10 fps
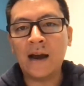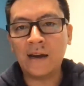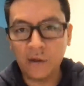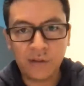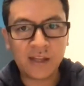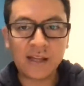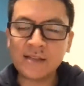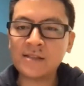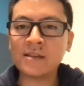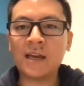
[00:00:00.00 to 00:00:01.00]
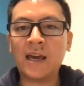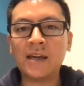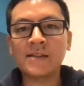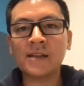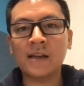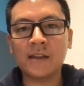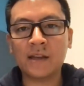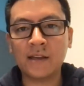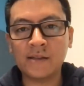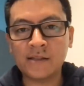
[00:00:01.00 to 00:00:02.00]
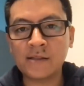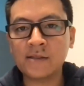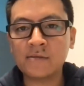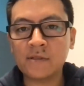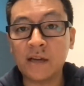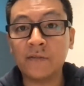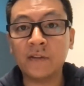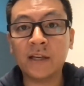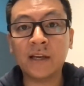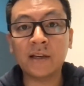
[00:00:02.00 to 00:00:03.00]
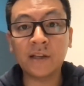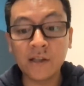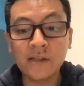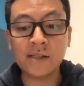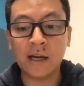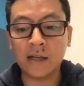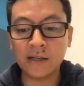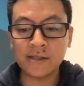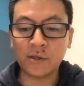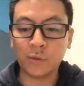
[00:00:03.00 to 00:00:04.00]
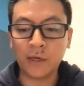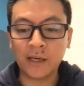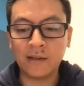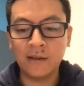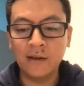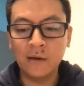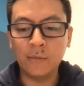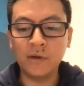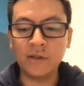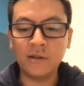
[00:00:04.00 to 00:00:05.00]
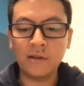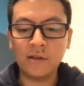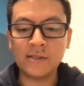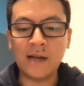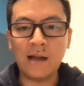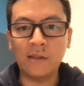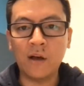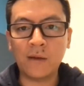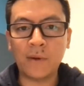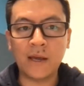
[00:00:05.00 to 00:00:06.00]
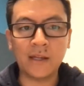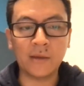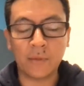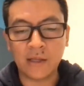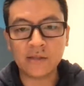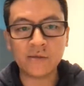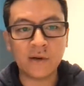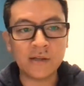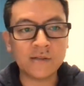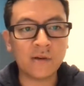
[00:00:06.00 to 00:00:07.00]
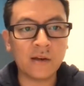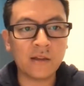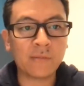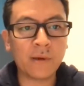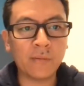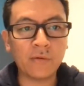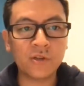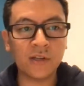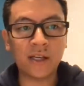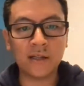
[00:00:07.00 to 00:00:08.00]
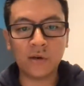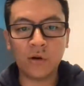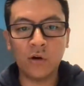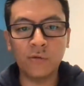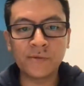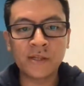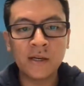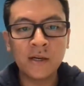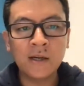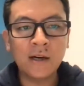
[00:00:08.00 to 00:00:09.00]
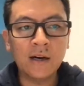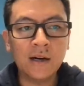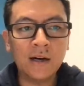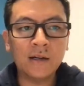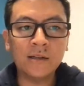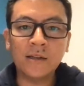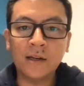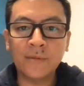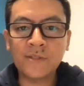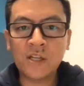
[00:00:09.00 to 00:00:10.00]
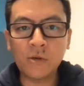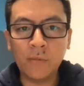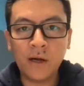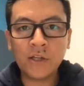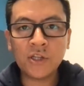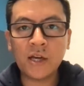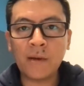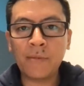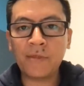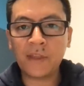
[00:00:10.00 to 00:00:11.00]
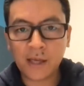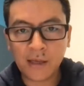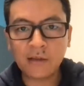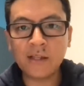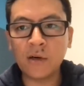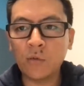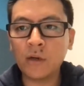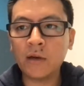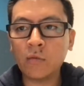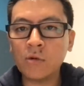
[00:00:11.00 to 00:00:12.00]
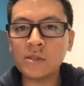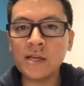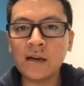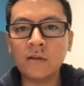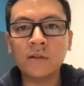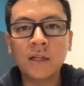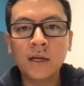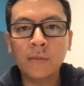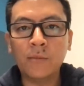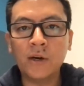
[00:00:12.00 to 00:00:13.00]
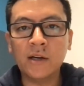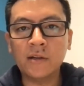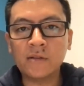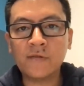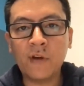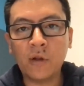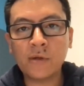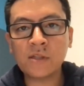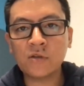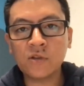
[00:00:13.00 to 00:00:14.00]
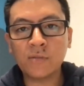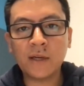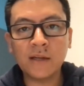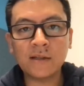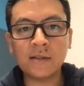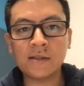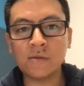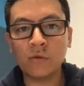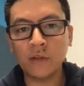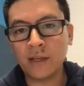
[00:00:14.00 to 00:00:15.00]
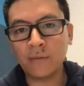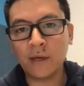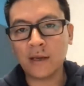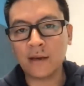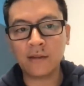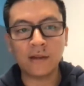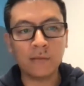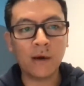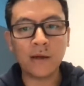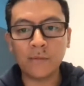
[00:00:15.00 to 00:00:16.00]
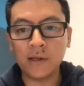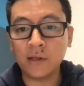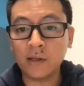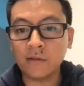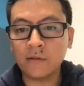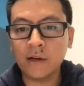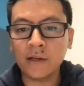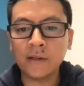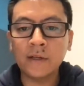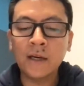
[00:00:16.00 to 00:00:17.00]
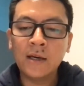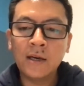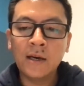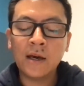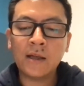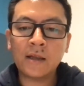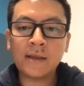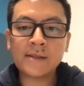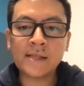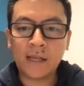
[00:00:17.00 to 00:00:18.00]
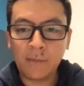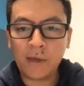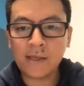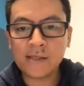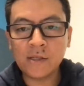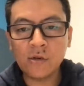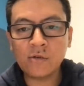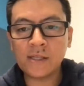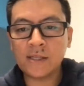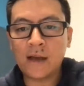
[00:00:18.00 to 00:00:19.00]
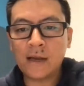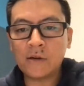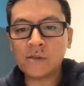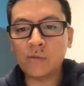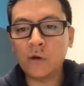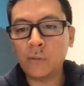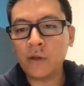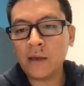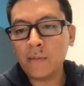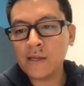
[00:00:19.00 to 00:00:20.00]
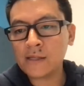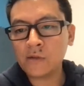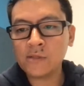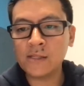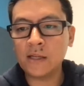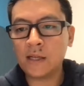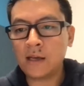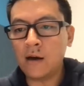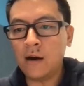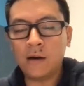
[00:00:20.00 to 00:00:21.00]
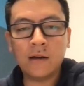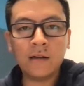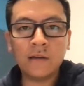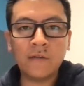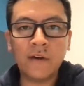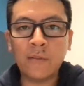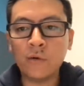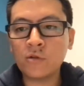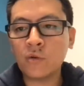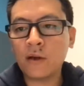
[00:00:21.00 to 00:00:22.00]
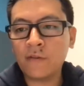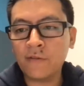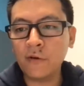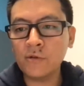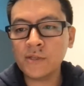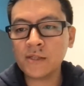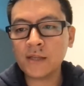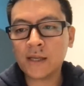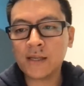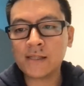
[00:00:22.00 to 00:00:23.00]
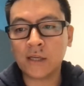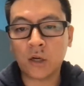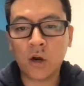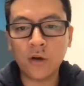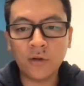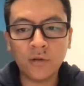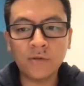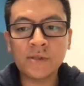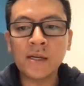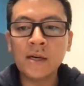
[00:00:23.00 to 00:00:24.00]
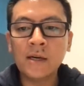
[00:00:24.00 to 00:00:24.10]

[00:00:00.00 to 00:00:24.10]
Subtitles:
I don't think that's the case. I think it's definitely a good sign he's doing it, but it's not a lock by any means, right? So I think people shouldn't get their hopes up too much. I'm thinking a deal will get worked out, but following social media doesn't really mean anything, in my opinion, right? And then the second biggest news is Niners will play in Mexico City on November 21st against the Cardinals.